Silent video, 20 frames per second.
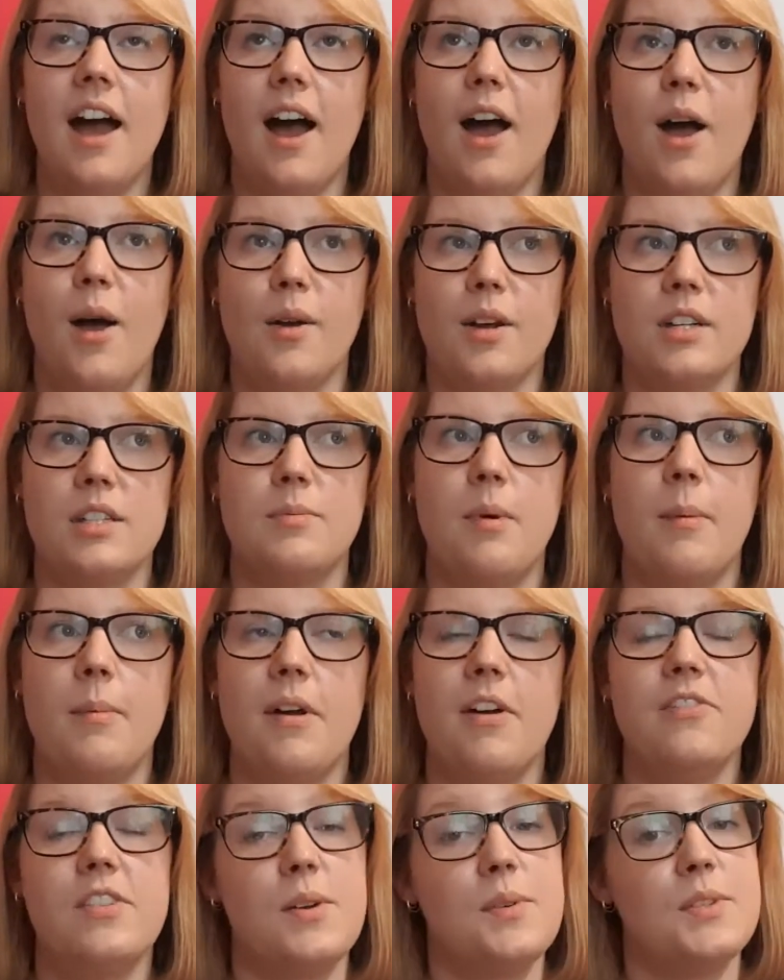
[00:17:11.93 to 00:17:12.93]
because my
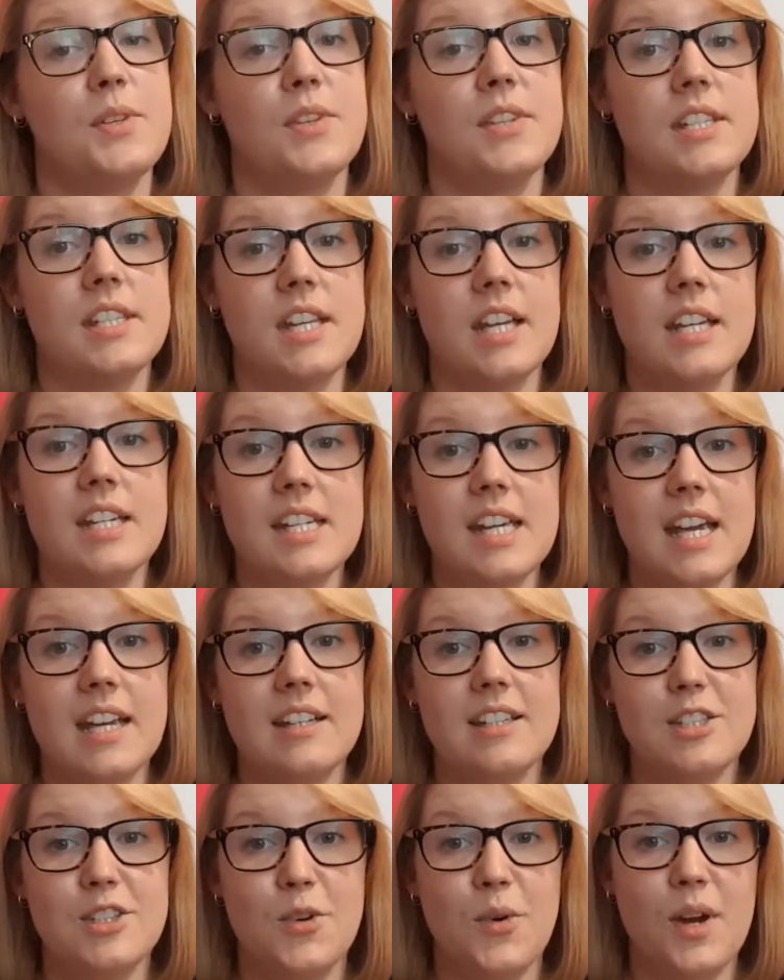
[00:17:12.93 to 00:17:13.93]
birthday was on the
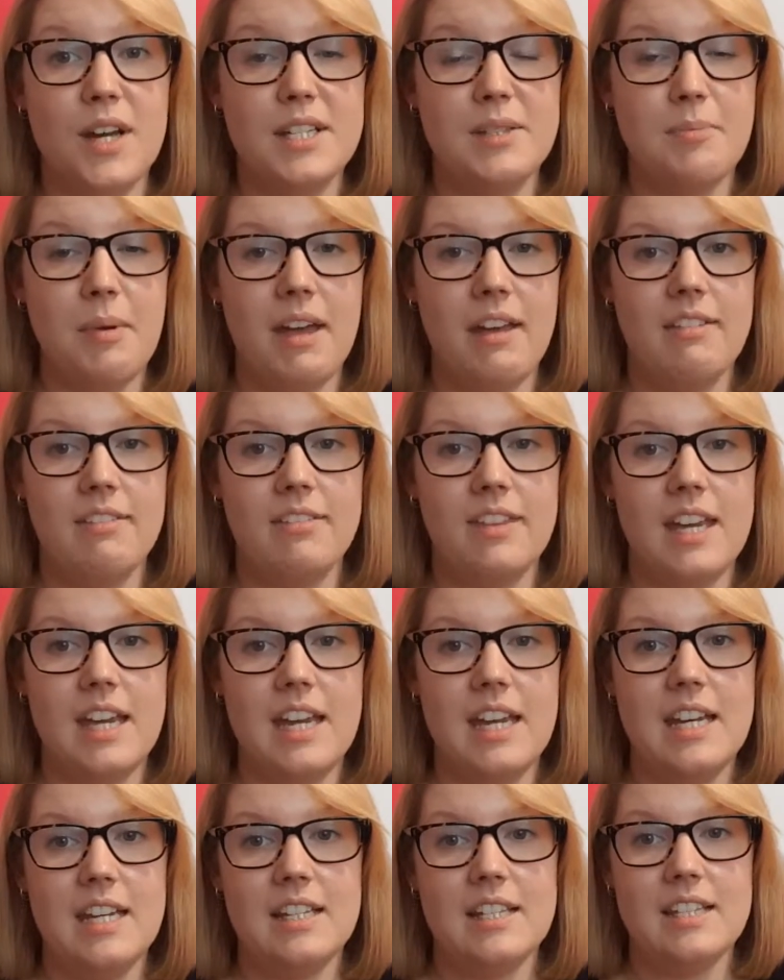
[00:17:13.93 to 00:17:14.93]
Sunday, so I spent
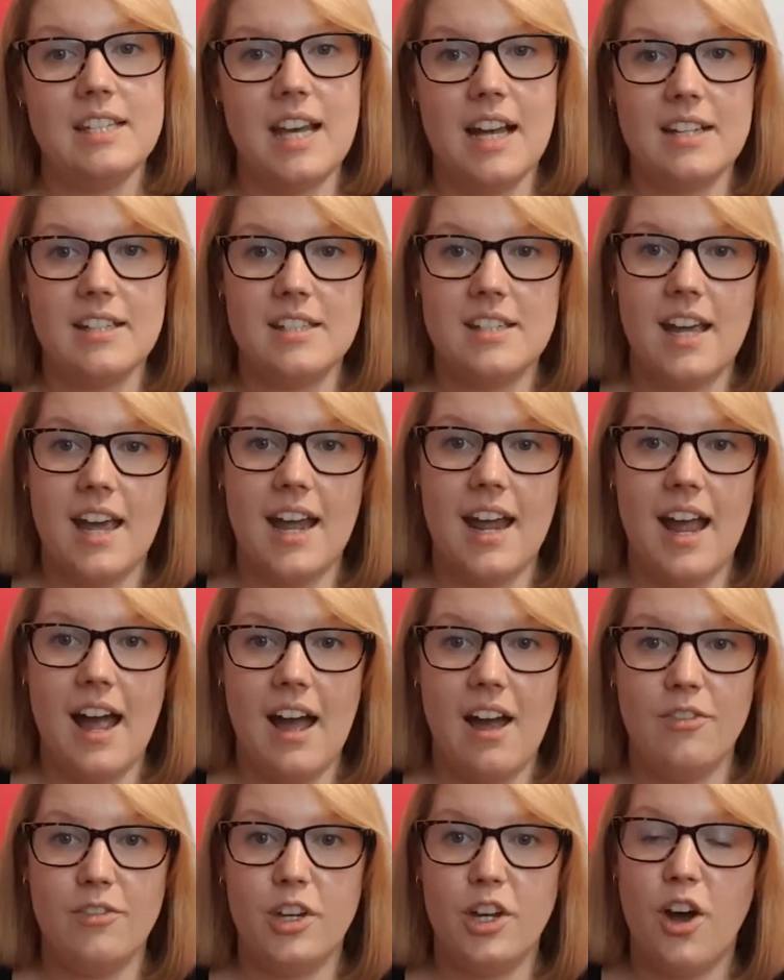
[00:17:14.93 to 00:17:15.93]
the Saturday
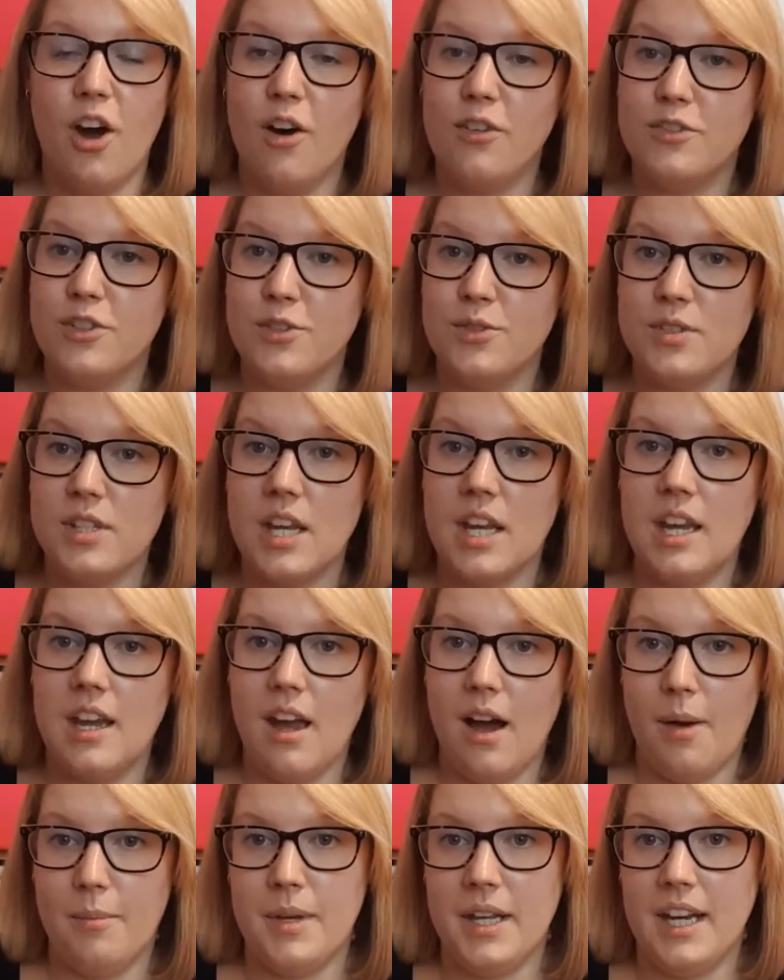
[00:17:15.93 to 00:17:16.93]
having afternoon
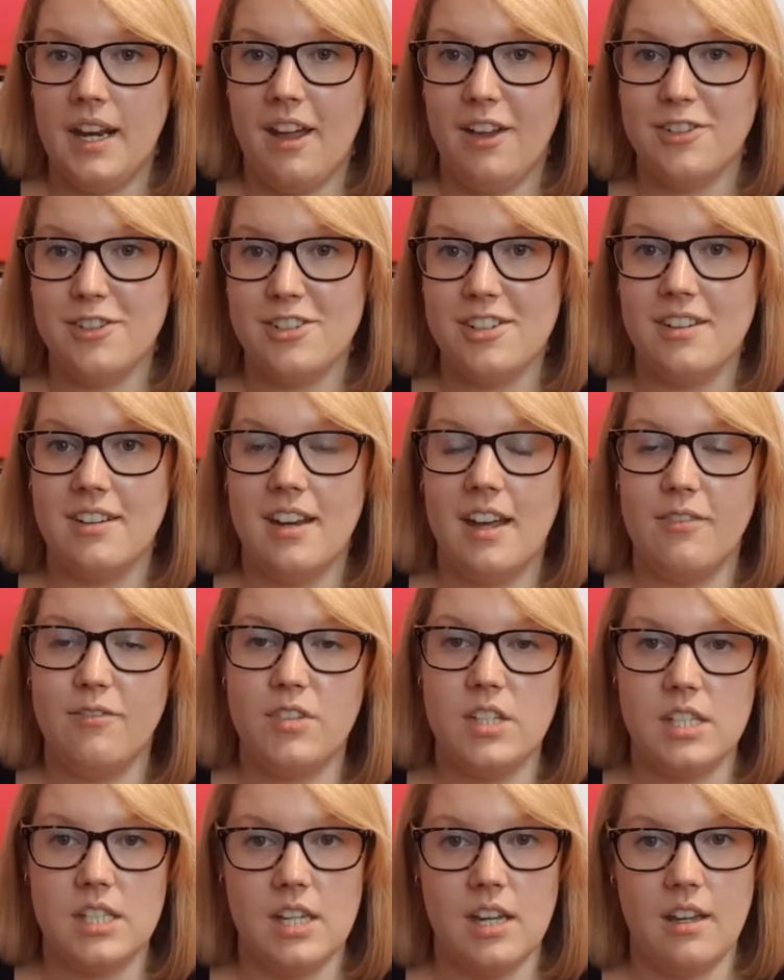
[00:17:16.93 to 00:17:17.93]
tea up in London and
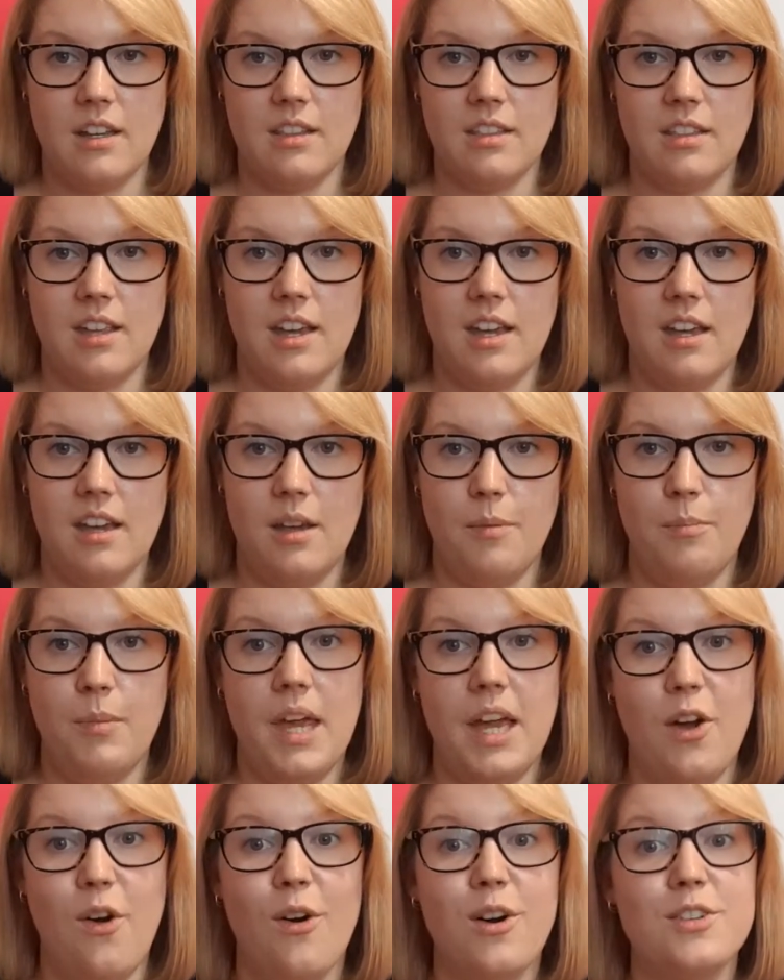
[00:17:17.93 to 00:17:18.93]
visiting the
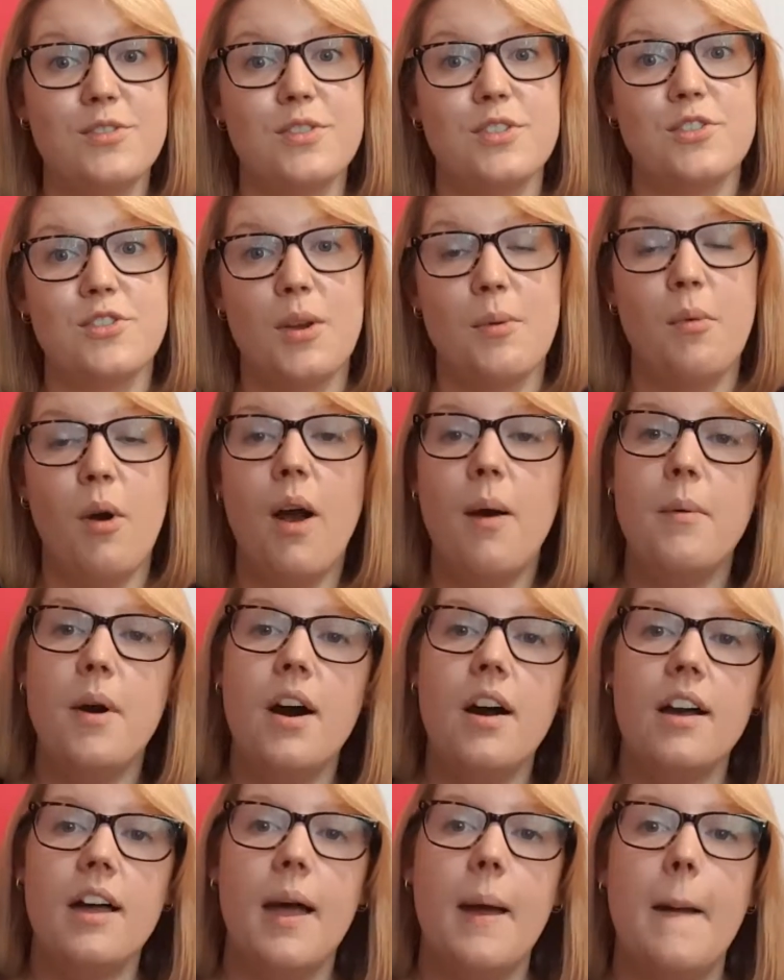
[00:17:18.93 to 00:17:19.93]
big Oxford Street
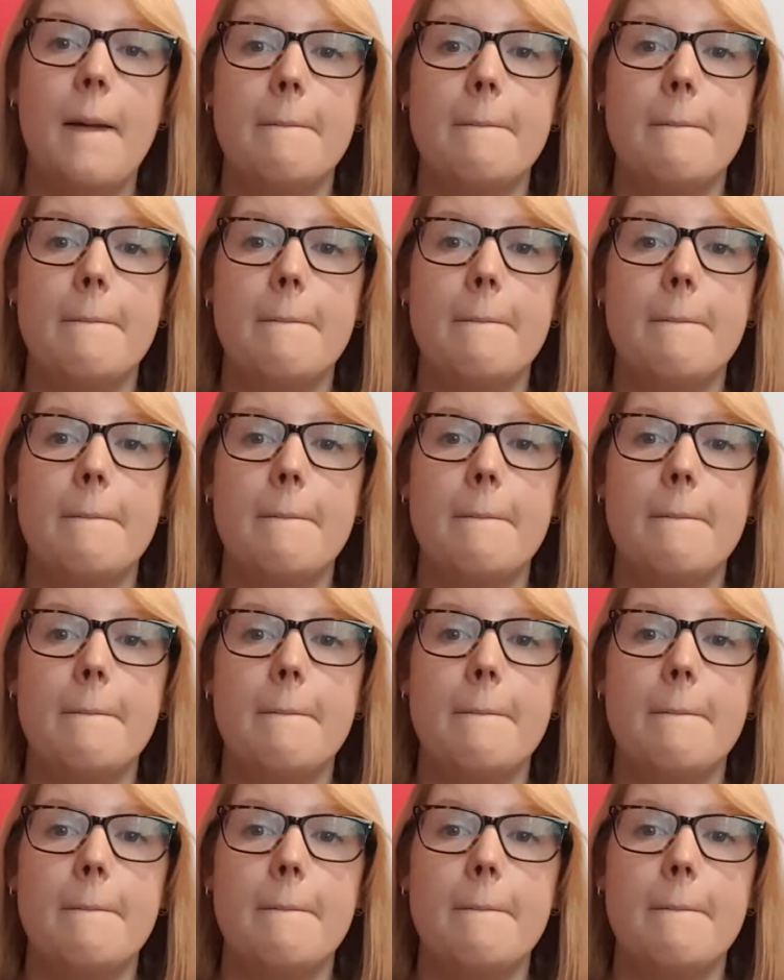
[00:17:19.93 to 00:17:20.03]
Primark,